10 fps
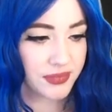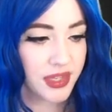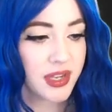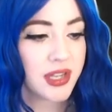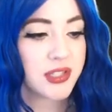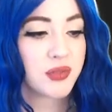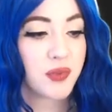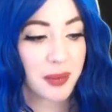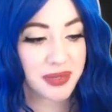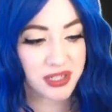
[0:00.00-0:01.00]
So
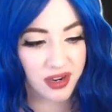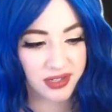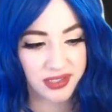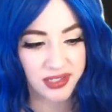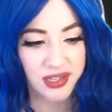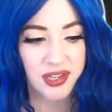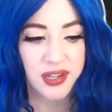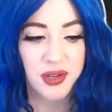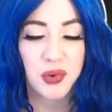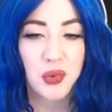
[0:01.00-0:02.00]
Rama talks.
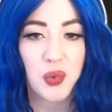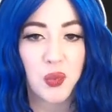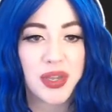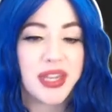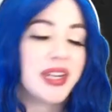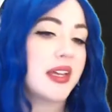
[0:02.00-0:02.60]
We can